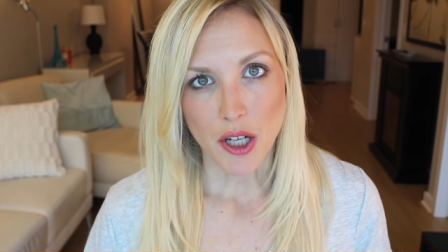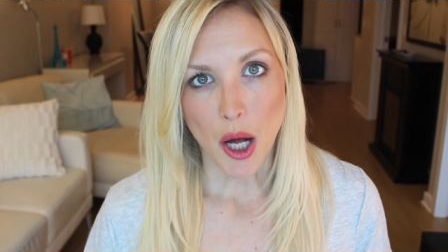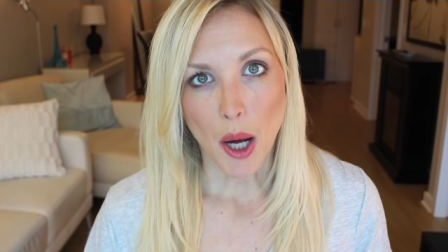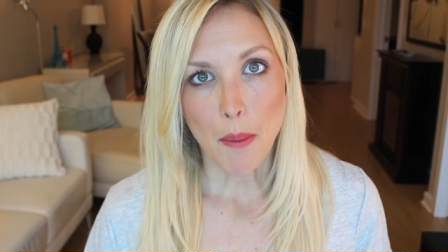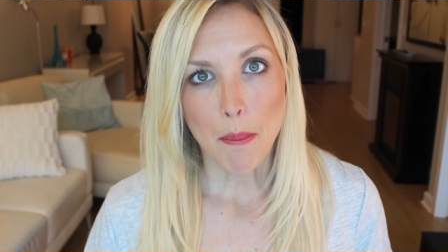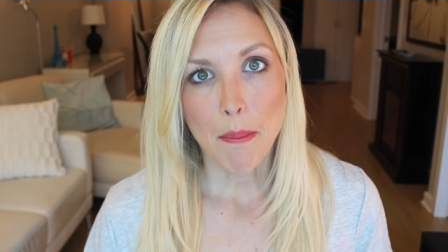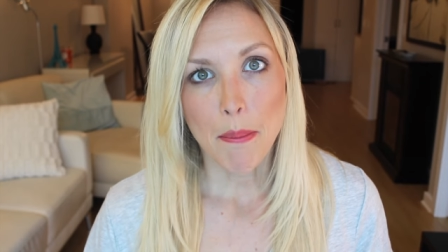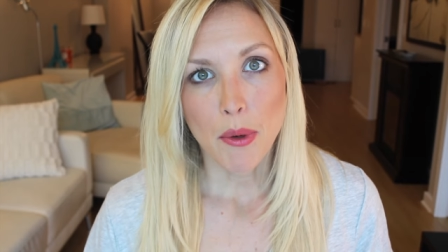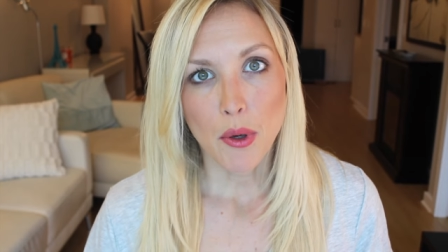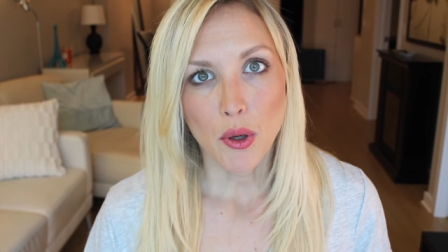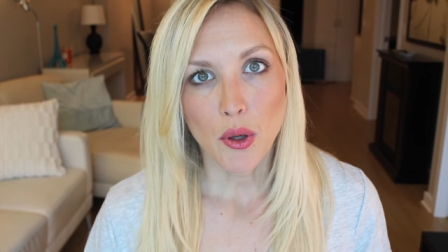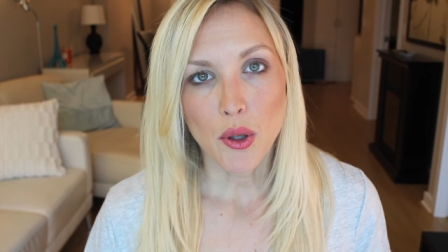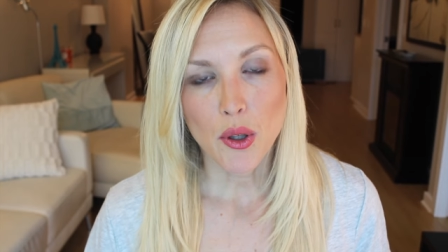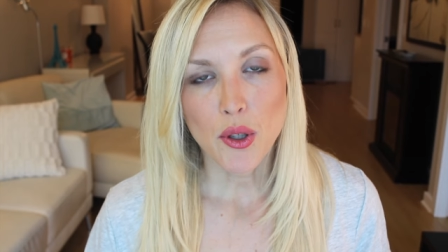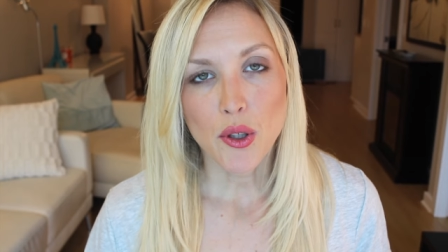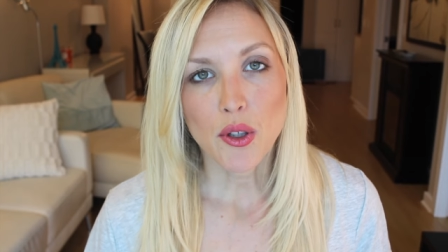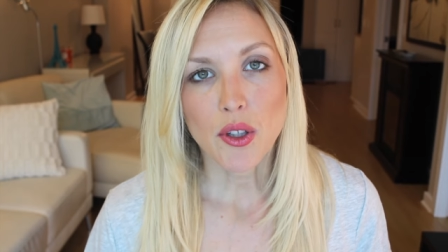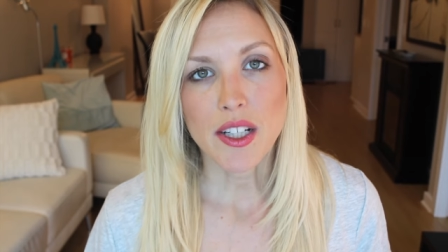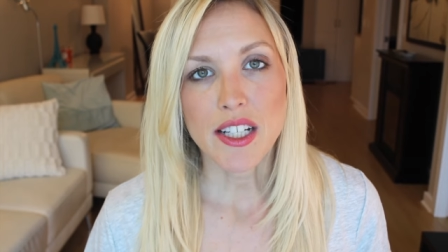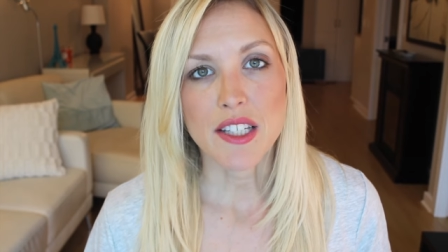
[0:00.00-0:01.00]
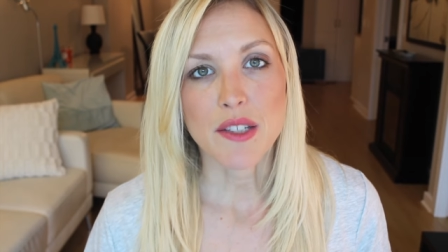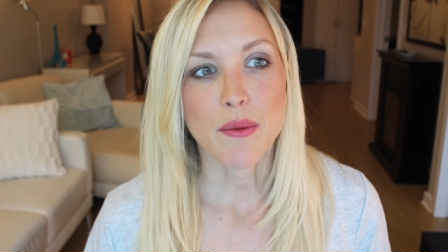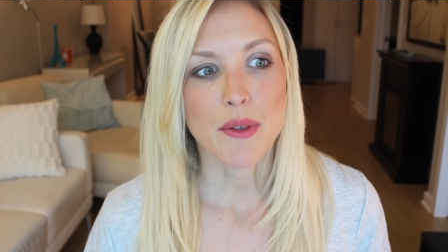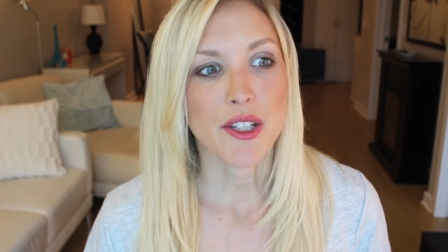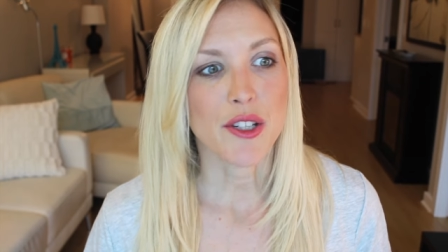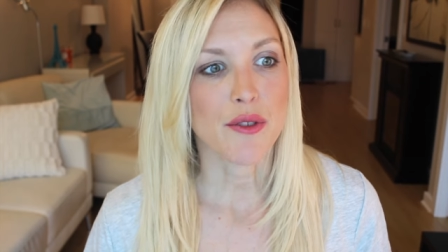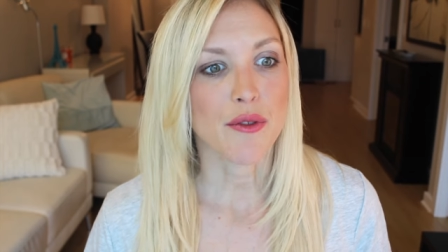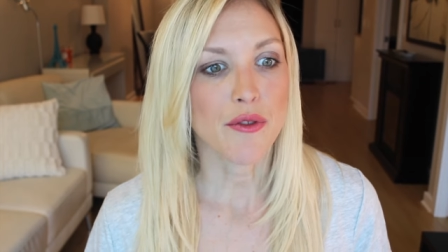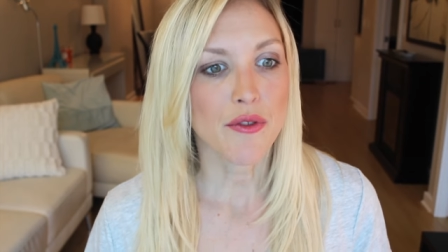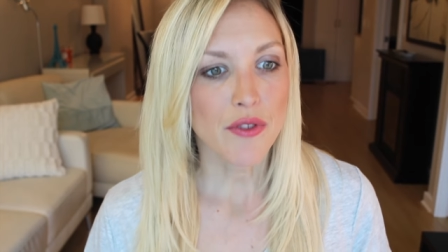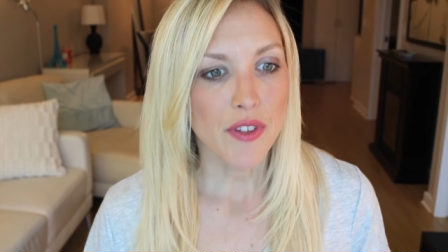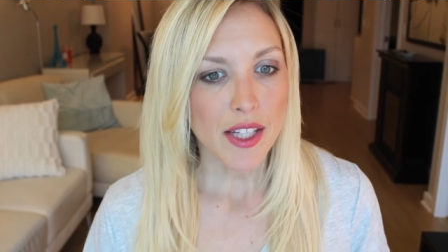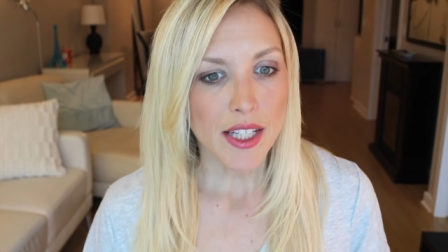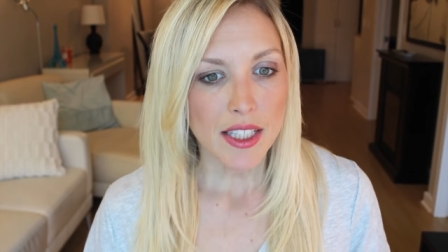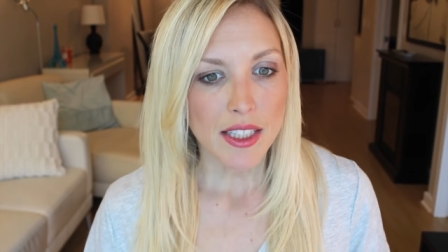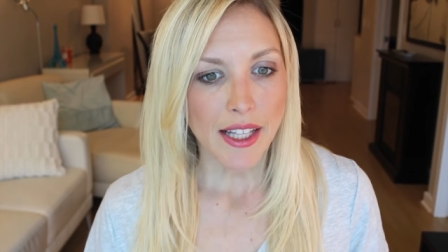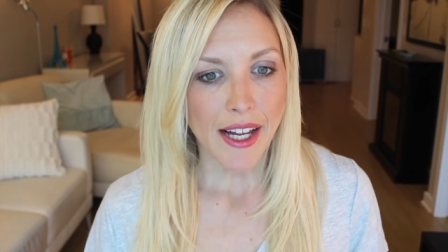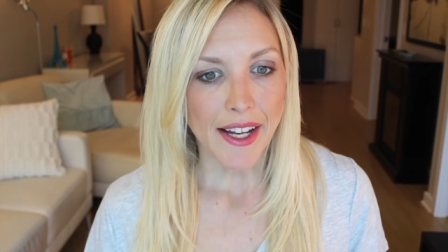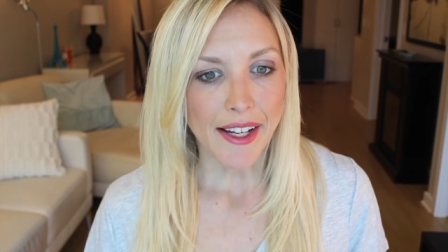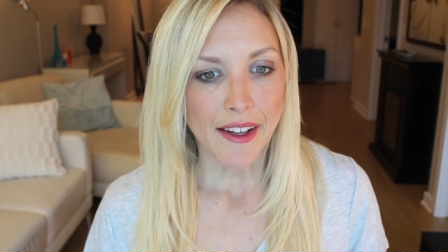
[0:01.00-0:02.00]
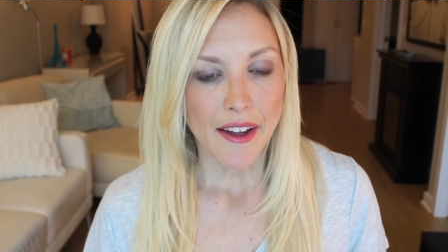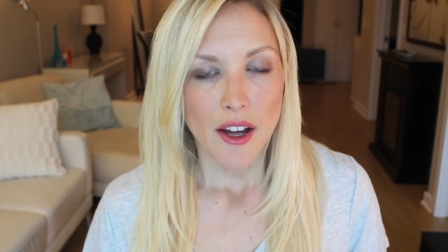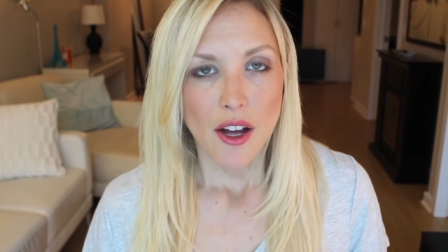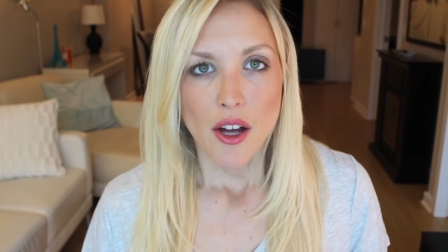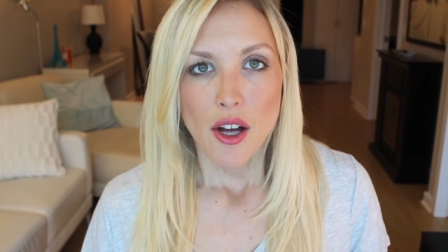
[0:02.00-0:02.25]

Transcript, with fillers: A pull is when you feel like